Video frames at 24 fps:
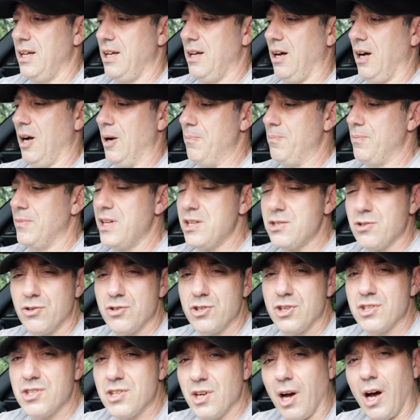Um, these are
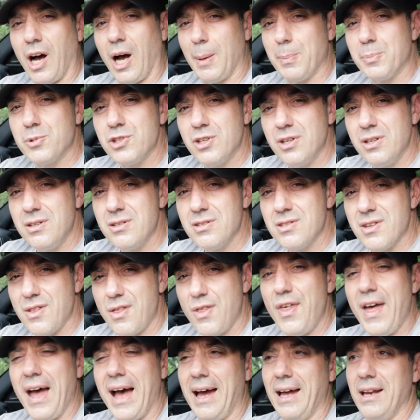just options
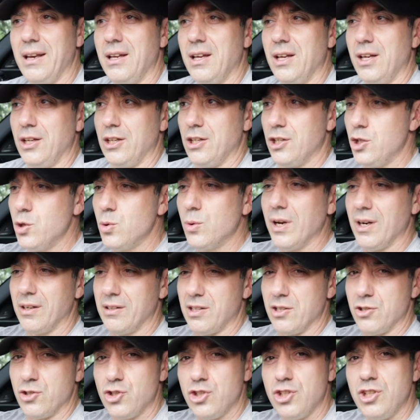that you get
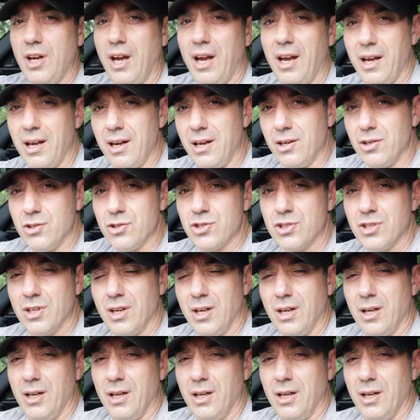to change.